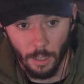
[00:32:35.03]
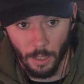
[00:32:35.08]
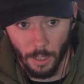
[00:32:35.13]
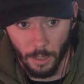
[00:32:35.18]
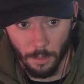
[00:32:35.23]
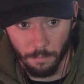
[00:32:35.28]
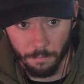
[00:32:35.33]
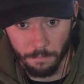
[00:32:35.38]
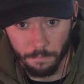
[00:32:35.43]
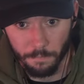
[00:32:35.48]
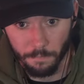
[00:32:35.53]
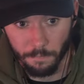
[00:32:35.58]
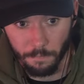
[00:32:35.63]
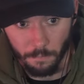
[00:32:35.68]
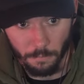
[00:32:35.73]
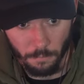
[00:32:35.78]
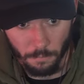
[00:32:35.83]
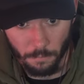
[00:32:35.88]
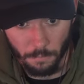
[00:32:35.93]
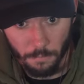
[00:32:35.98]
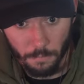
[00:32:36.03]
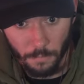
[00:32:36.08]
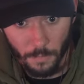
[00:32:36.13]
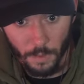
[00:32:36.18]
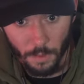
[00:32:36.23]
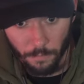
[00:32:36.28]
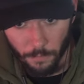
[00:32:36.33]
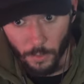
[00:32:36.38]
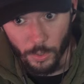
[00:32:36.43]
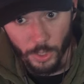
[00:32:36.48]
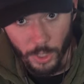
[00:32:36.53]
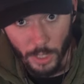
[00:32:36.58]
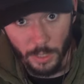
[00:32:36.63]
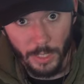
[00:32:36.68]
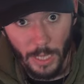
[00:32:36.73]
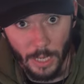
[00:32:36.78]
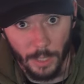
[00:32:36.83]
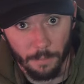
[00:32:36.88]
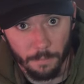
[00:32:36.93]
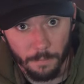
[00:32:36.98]
um, for
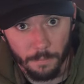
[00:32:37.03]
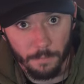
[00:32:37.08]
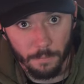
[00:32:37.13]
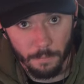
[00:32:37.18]
Shaldag.